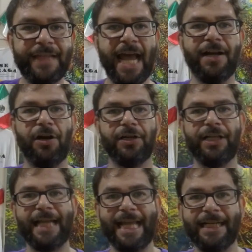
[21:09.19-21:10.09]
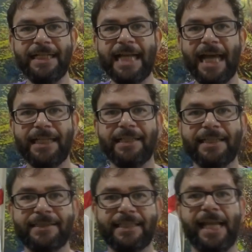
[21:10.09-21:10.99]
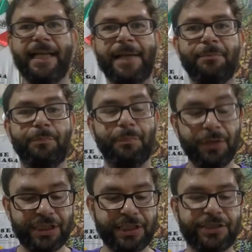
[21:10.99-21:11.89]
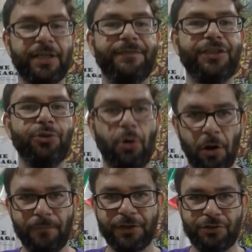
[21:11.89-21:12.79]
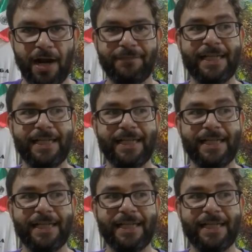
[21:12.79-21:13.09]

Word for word: that are going to ignite this thing and put this stuff into overdrive.